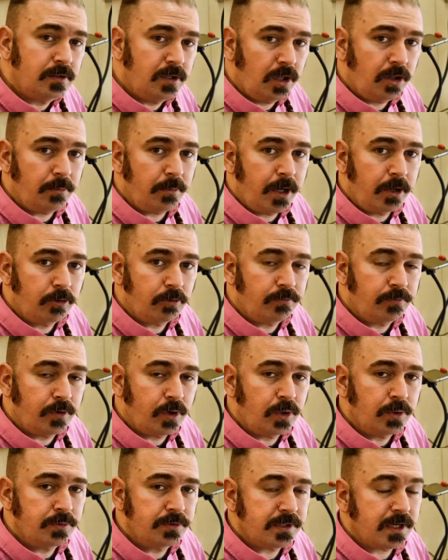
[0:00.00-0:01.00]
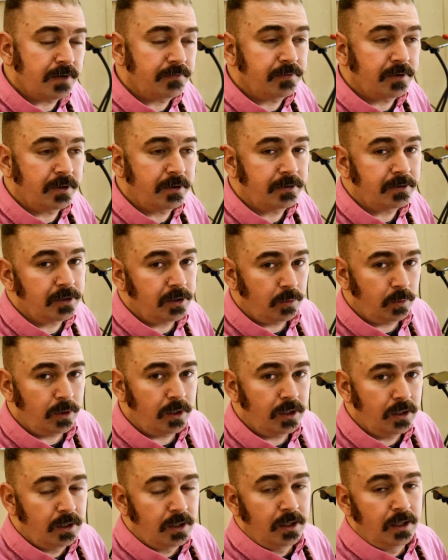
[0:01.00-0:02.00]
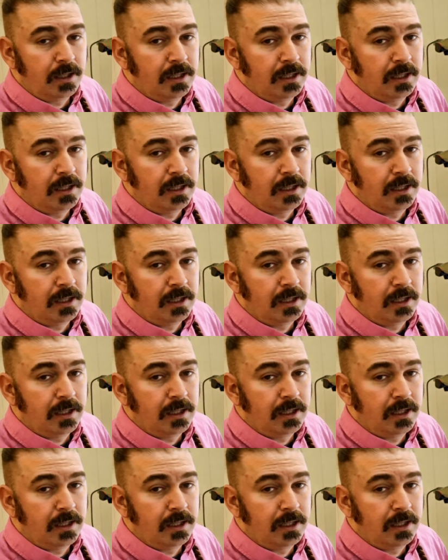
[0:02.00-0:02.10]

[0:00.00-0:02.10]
the other microphones, and I figured, you know what?